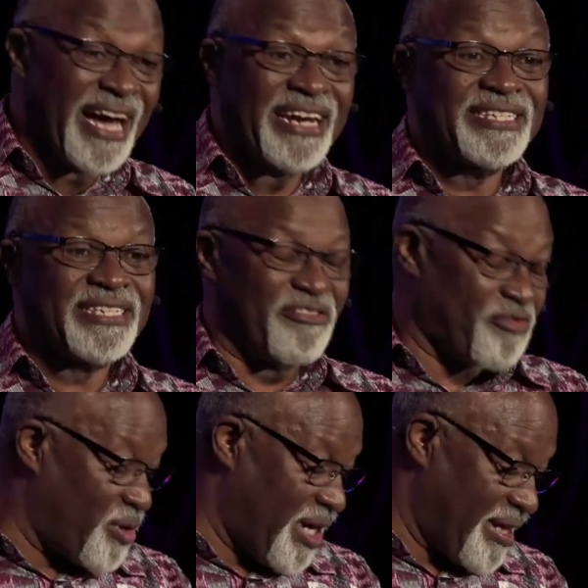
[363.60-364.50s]
and
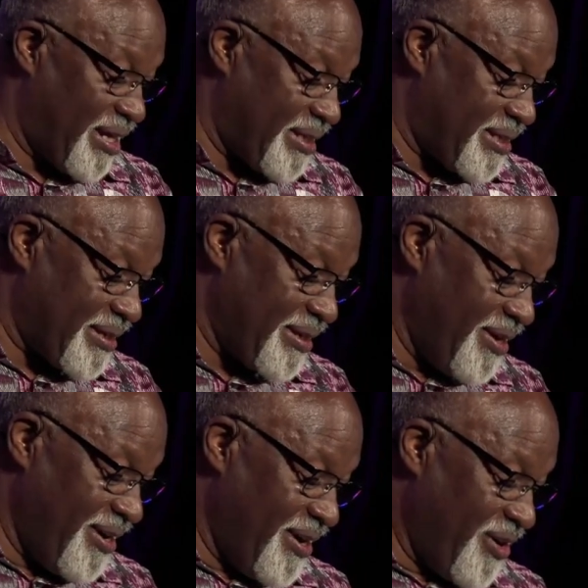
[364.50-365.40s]
several others
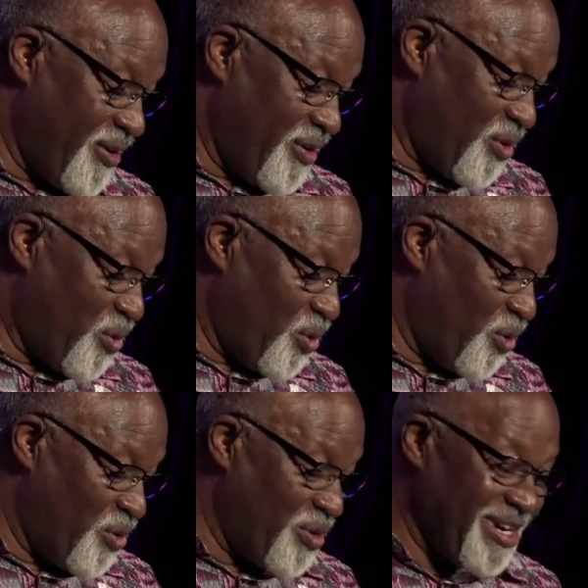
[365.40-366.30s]

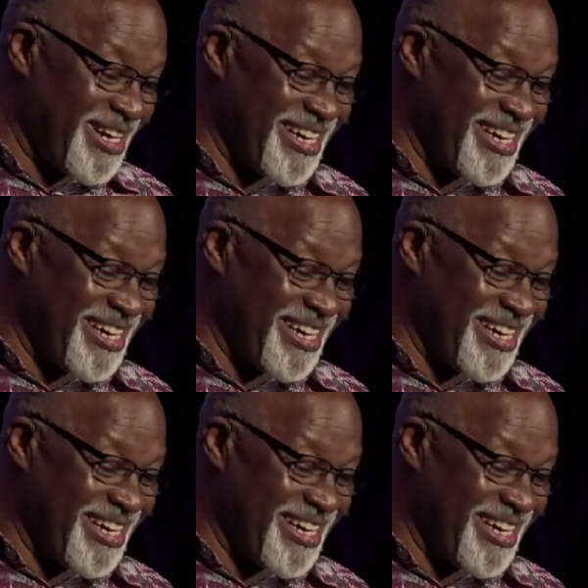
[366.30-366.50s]
who